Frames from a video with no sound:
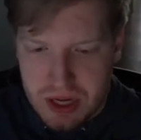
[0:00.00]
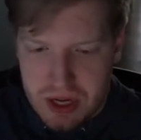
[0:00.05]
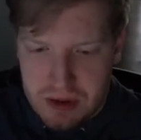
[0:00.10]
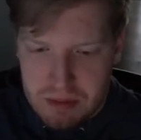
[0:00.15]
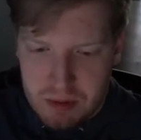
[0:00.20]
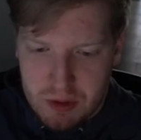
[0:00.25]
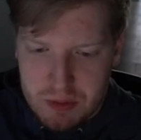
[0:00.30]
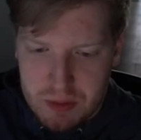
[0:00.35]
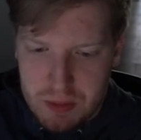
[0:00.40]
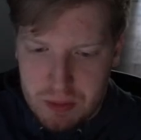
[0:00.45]

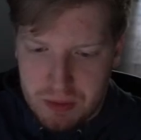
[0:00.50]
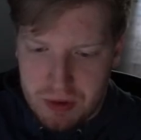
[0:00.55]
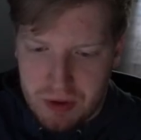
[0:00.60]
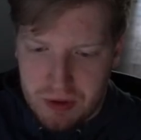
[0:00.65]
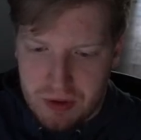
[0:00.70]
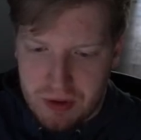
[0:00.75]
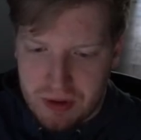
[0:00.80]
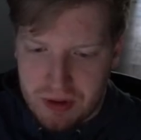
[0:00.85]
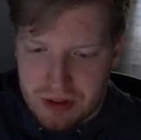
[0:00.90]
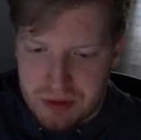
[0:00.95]
Most people don't
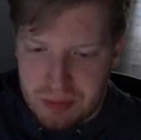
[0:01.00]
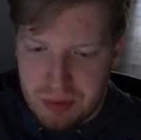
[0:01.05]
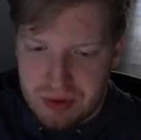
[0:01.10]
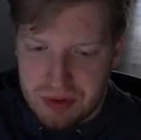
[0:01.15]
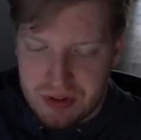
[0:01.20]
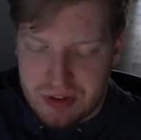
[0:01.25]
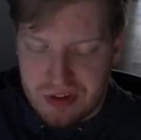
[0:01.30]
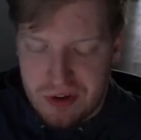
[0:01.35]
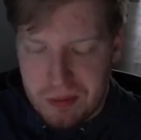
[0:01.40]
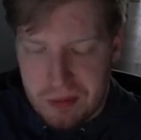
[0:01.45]
know this, but the
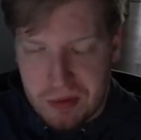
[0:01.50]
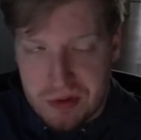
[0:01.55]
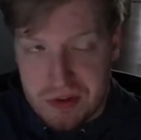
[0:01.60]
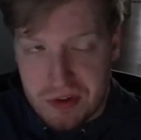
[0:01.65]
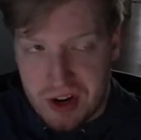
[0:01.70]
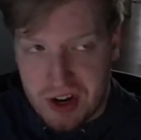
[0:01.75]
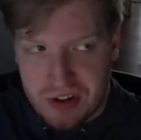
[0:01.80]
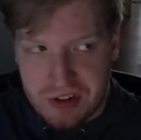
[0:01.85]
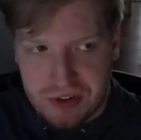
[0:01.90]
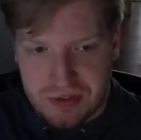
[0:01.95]
Stoneborns are
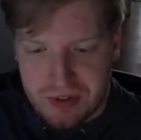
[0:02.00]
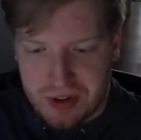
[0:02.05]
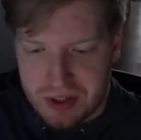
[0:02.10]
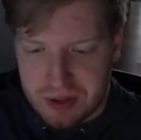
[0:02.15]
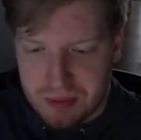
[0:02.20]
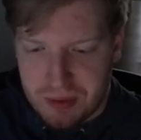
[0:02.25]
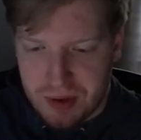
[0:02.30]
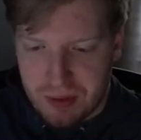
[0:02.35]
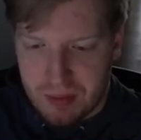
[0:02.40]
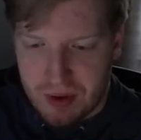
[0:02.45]
actually affected
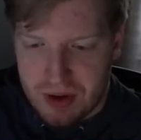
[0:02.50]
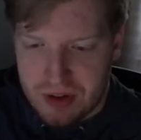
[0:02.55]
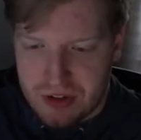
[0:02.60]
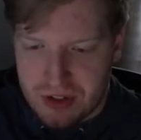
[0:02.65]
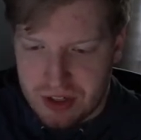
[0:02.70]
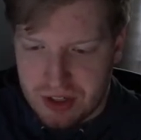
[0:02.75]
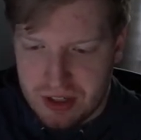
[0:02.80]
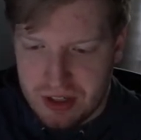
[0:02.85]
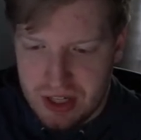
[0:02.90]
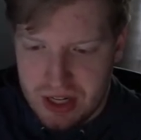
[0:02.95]
by
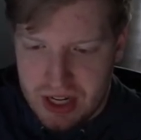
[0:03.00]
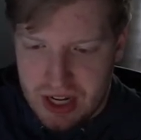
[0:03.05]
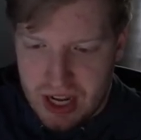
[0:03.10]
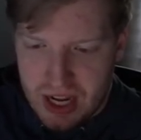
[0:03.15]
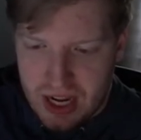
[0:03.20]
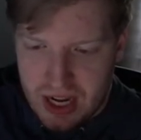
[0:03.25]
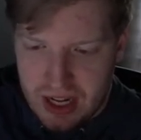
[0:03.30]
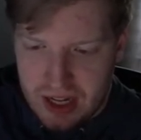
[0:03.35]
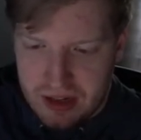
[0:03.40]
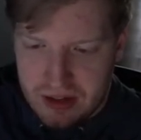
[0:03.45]
raging,
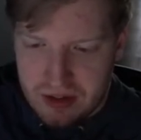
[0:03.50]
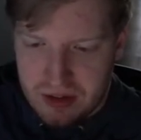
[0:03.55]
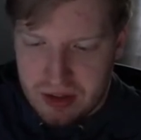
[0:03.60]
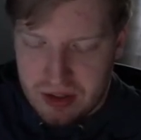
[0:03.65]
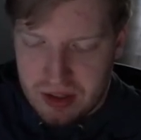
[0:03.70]
and